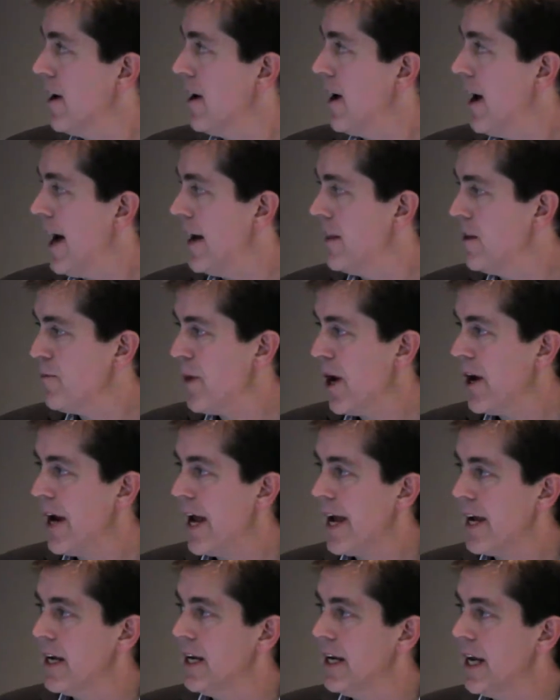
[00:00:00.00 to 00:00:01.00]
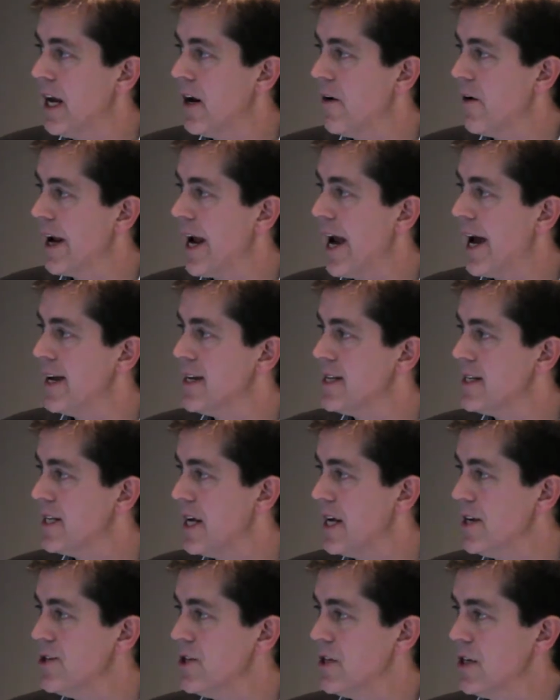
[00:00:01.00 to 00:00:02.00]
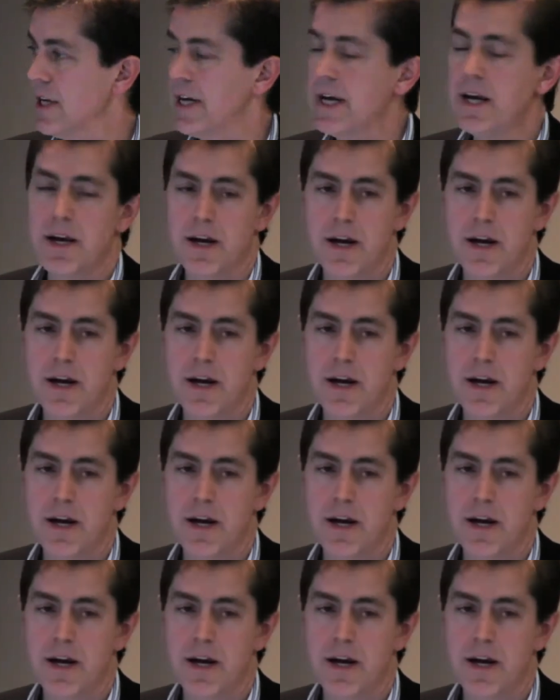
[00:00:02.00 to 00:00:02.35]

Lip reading: And the bone-anchored hearing aid essentially